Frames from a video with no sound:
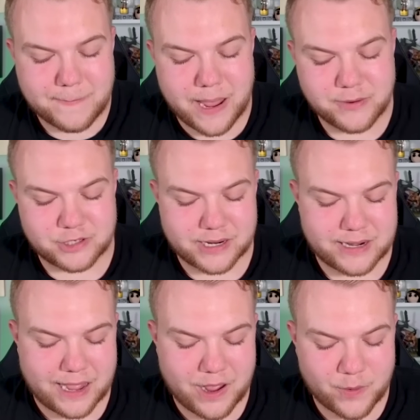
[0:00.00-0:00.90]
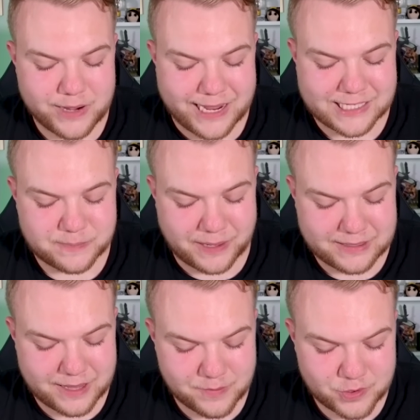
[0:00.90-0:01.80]
Baby Dragon. I already
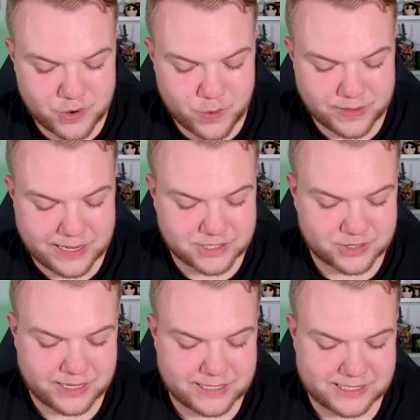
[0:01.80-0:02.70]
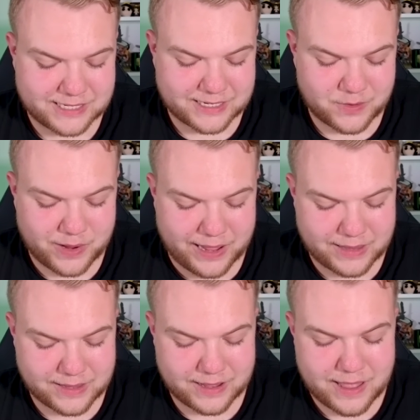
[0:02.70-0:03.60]
expected him to go with that, so that is exactly why I
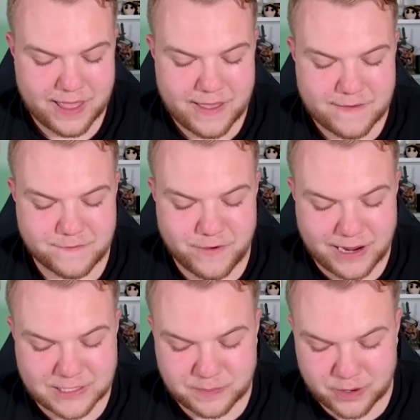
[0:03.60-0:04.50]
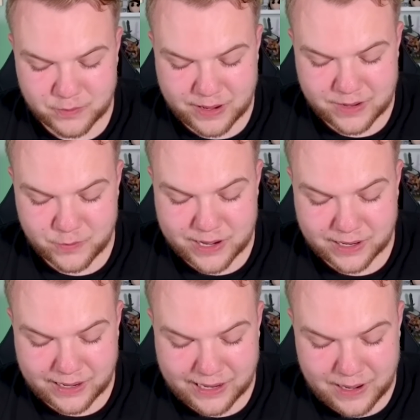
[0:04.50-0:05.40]
had the Vine Spell ready. We
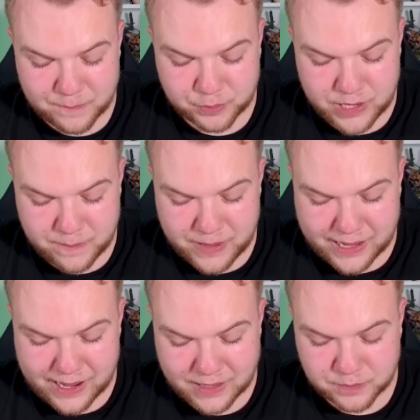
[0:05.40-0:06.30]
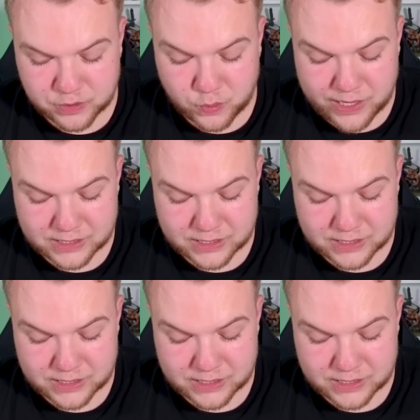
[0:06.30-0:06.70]
are gonna get a pretty big hit, but we